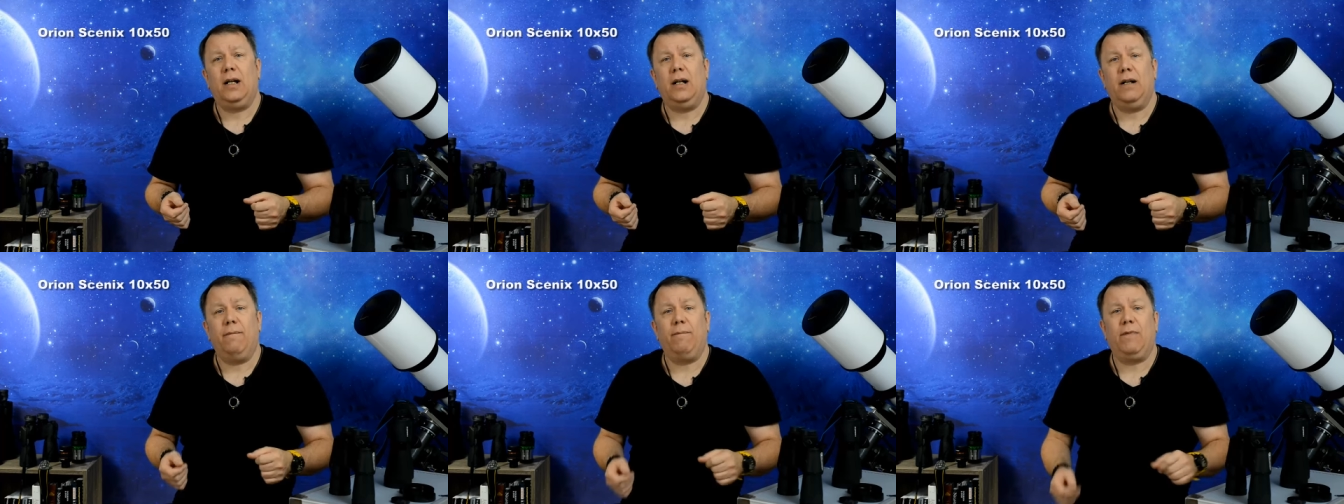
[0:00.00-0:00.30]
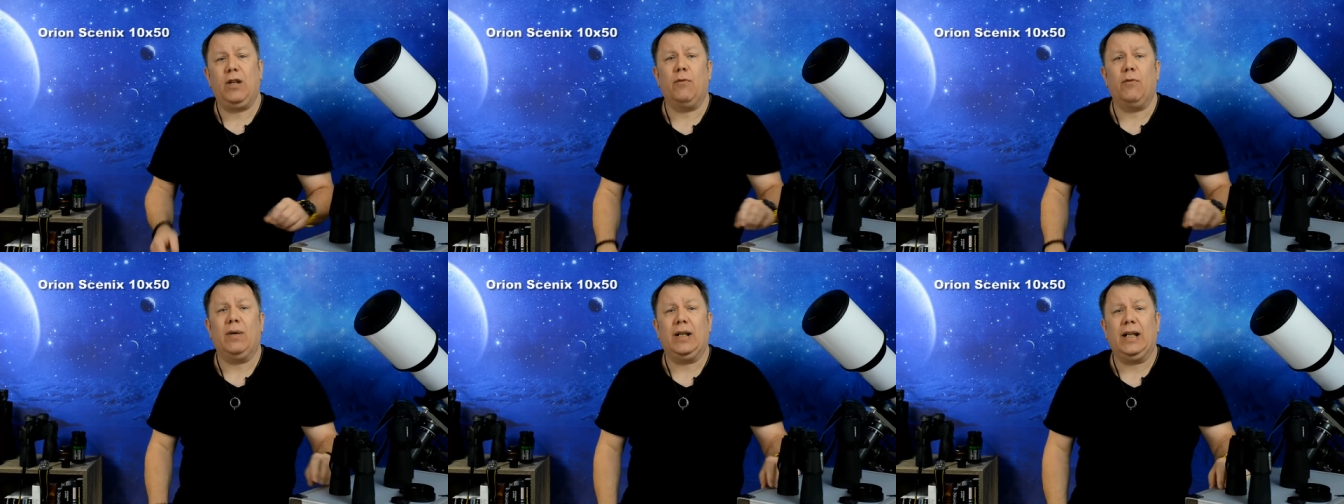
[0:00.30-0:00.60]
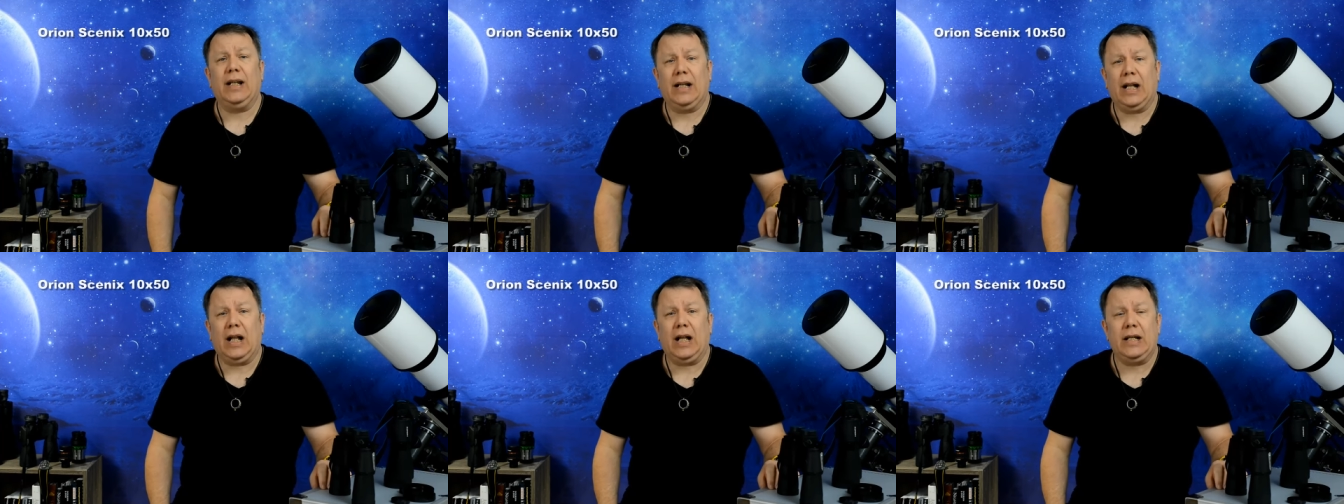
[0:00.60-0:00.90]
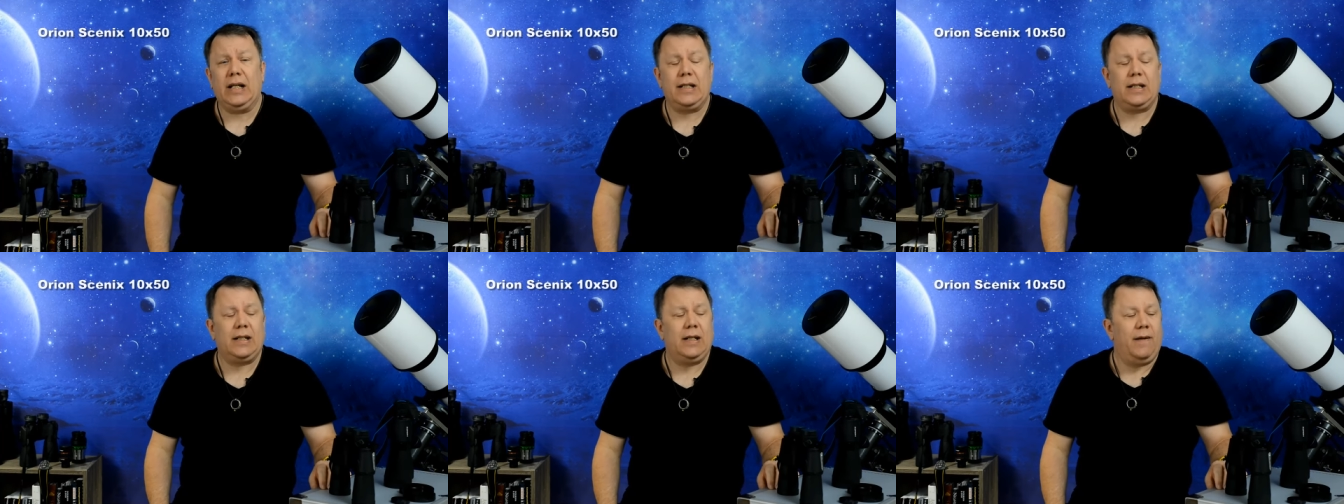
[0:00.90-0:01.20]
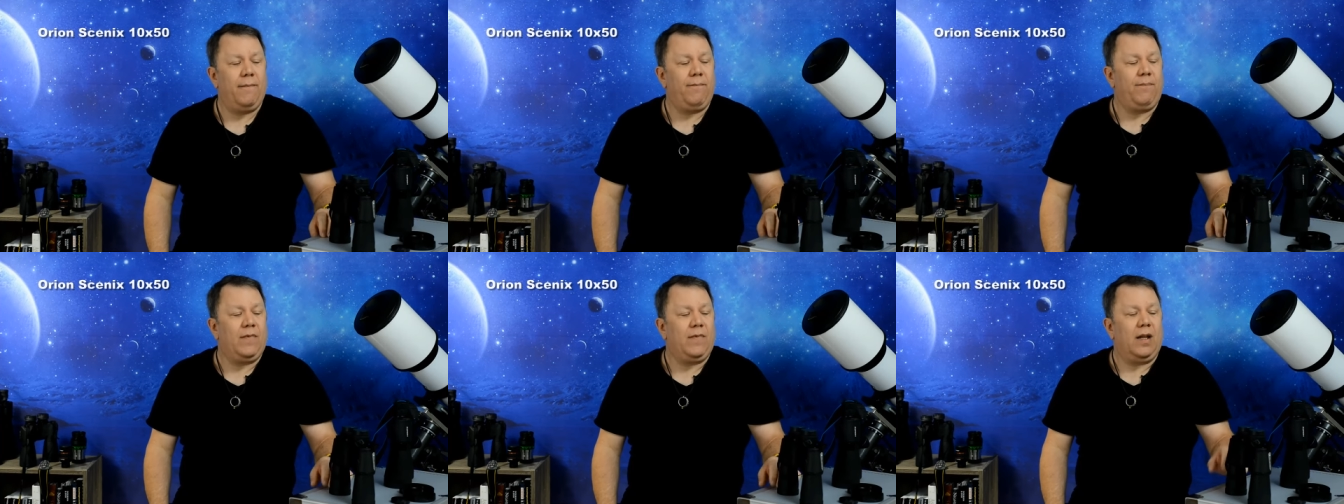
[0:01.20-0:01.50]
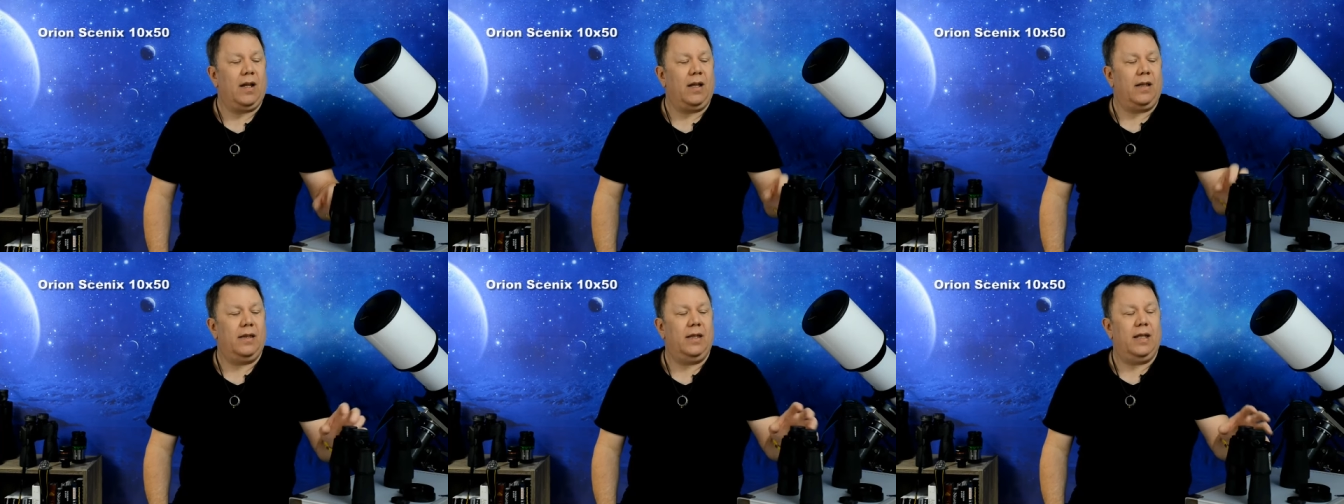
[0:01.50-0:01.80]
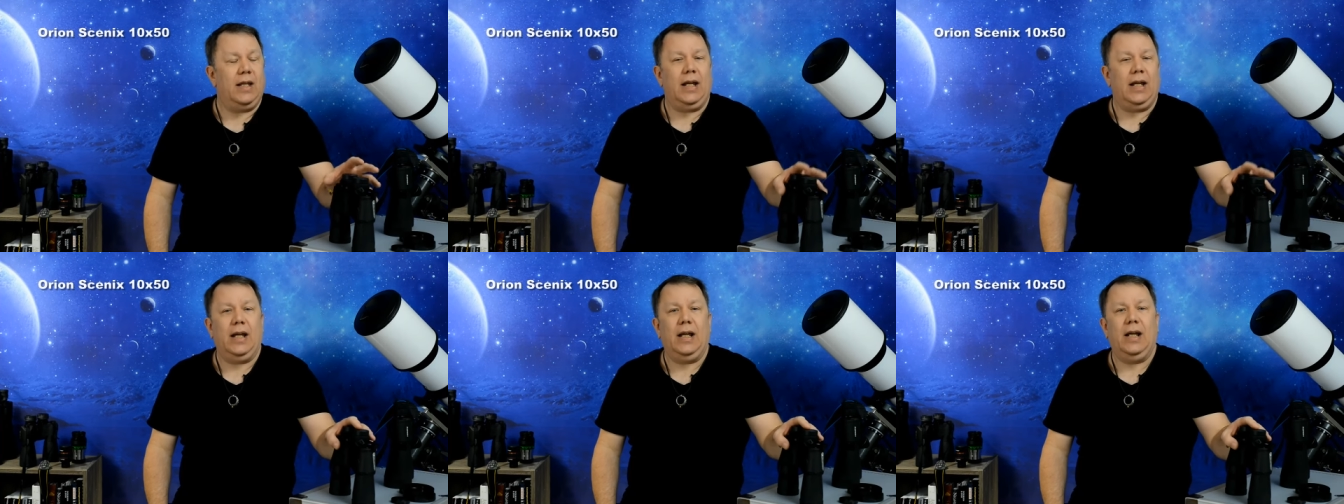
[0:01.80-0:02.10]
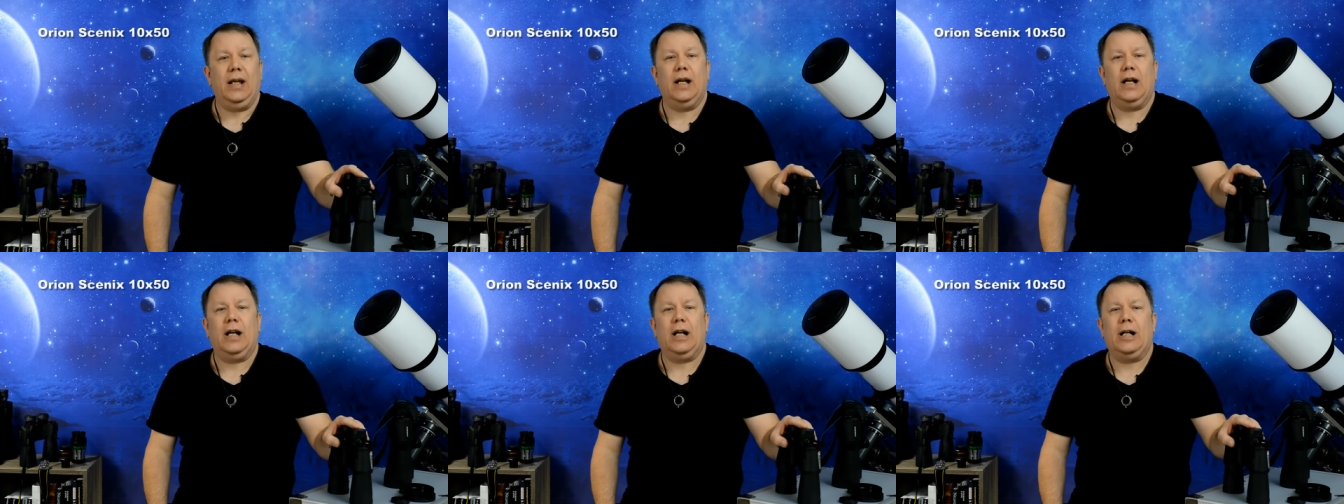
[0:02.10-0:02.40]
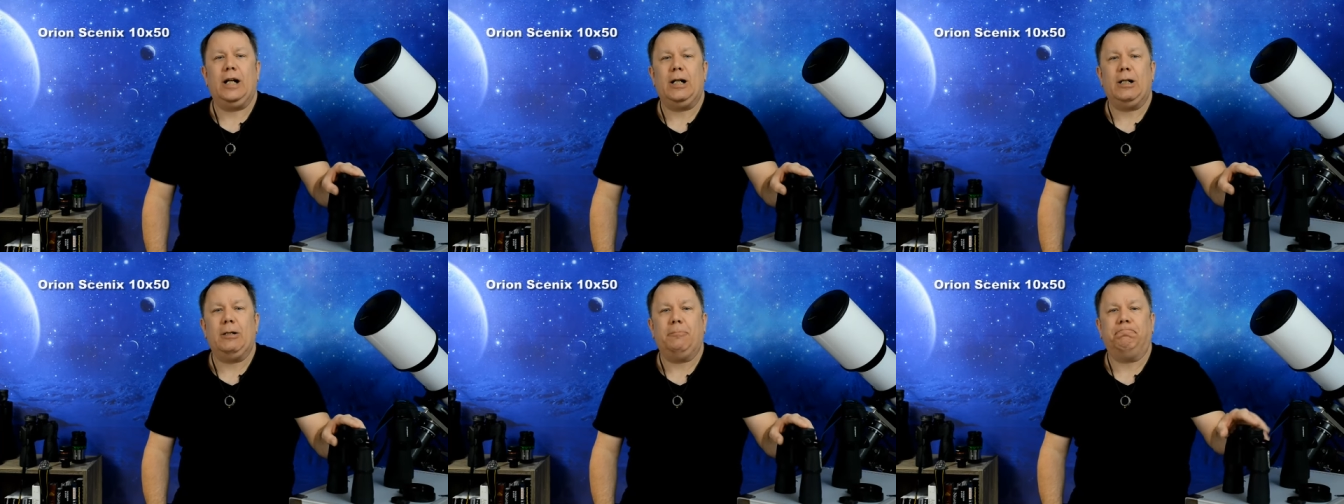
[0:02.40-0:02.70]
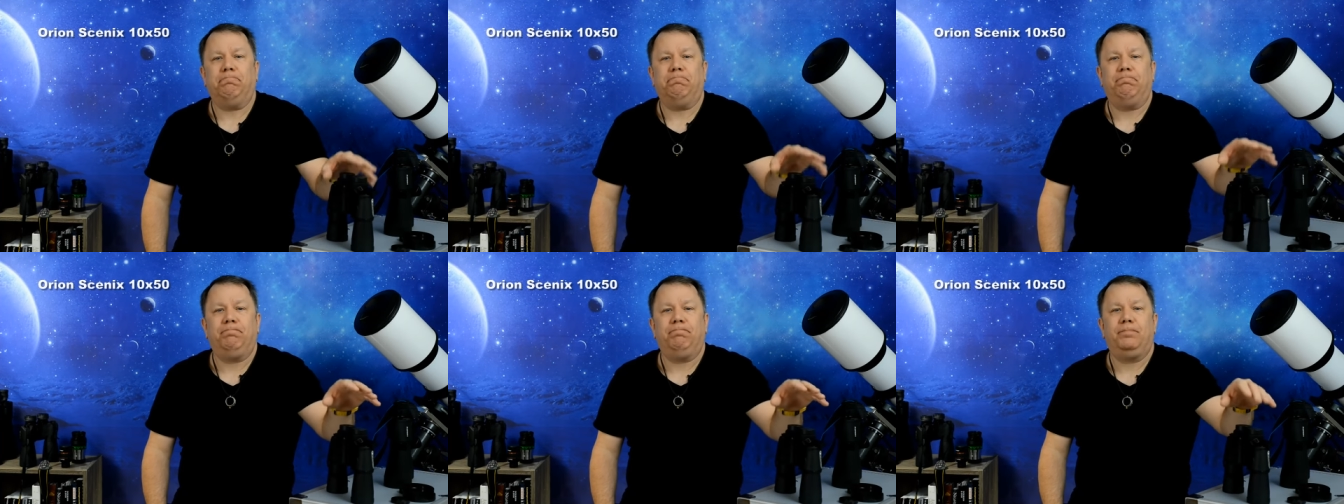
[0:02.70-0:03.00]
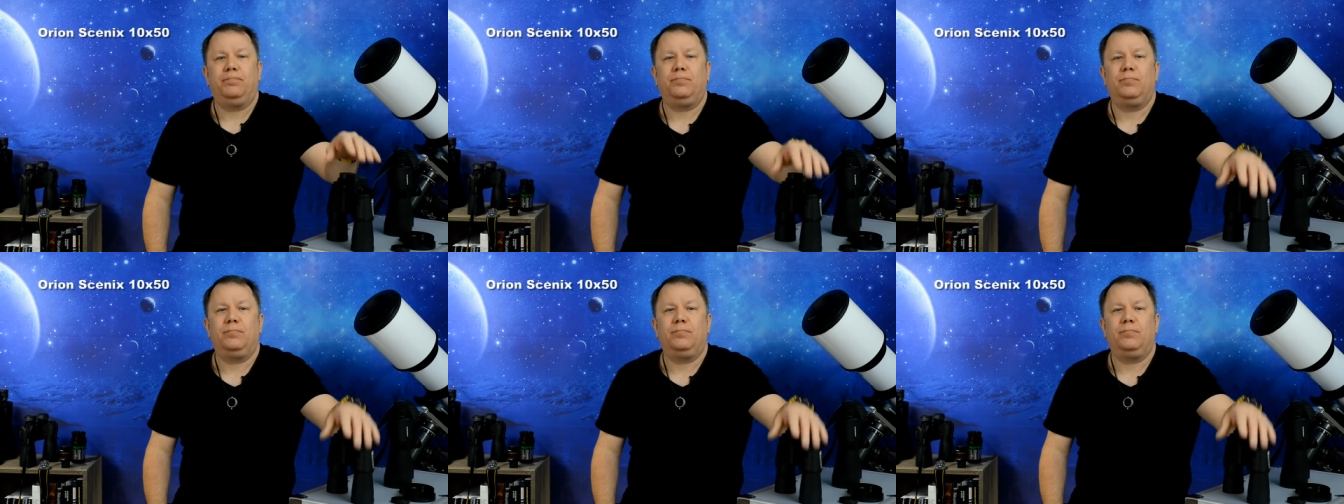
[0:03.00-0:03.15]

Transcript: Um, they're really nice. The um,